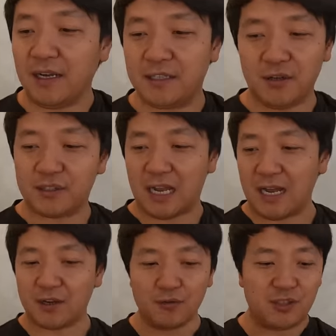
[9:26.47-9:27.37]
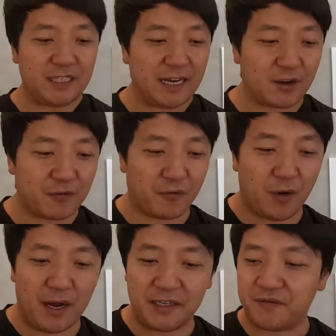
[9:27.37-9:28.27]
All right, so Taco Shaker
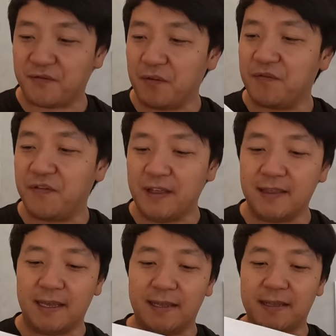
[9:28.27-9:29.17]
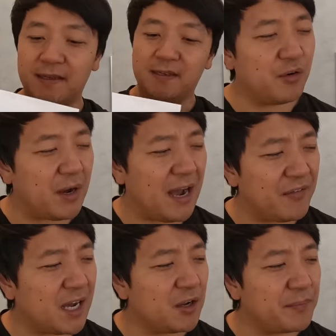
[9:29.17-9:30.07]
Fries from Finland. So
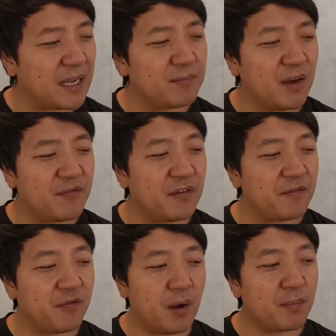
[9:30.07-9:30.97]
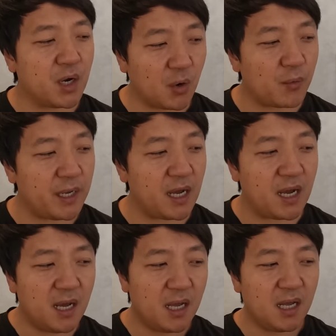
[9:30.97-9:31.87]
Avocado McMuffin from Korea.
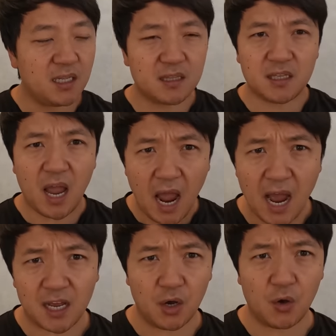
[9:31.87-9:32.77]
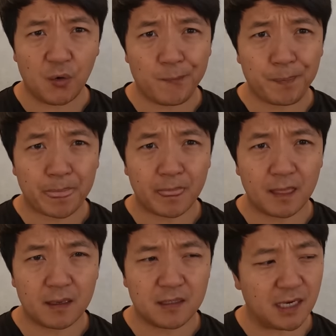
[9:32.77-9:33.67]
Taco
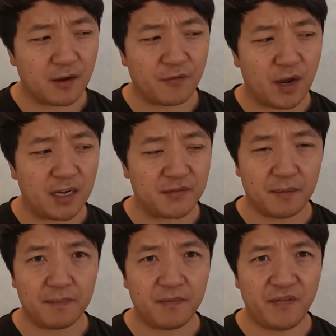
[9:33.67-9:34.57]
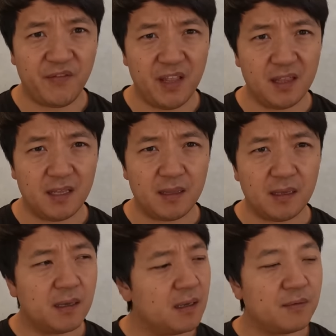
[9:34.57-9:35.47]
Shaker Fries from Finland.
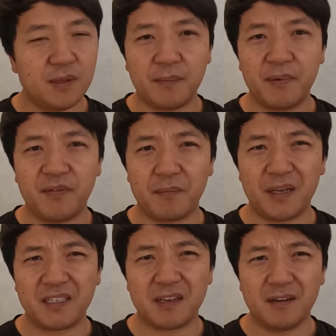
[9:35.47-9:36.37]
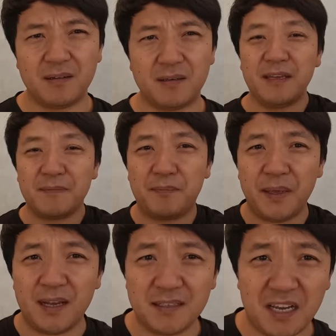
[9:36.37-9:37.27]
Wouldn't that be from Mexico? Are they
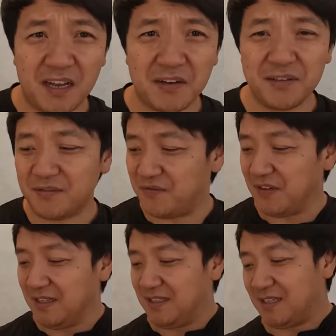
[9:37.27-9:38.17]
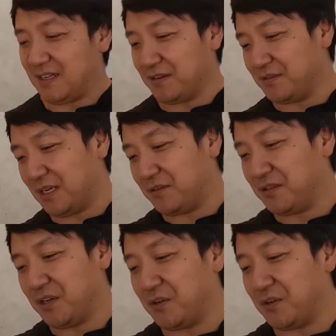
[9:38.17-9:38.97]
big on tacos in Finland? I don't